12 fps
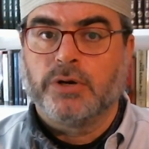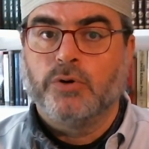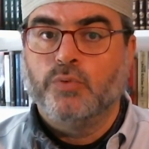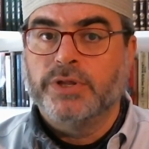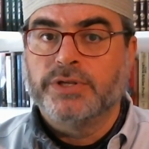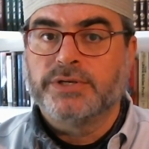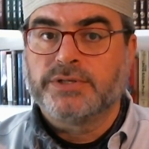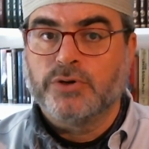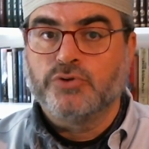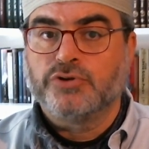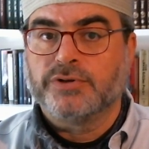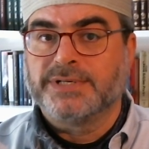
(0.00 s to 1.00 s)
when the
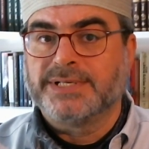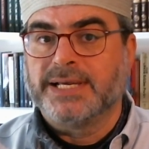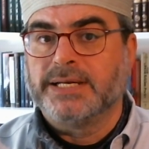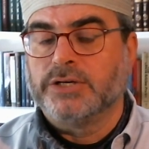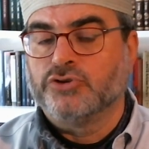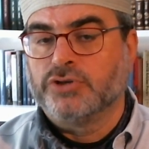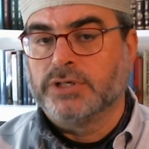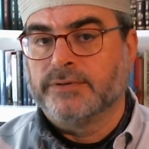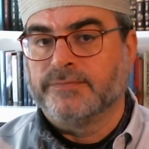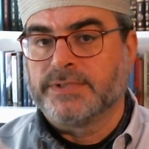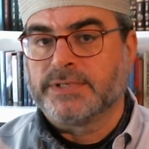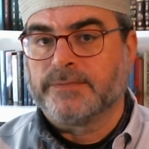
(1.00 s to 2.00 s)
social setting
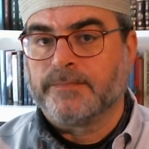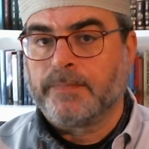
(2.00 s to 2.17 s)
shifts.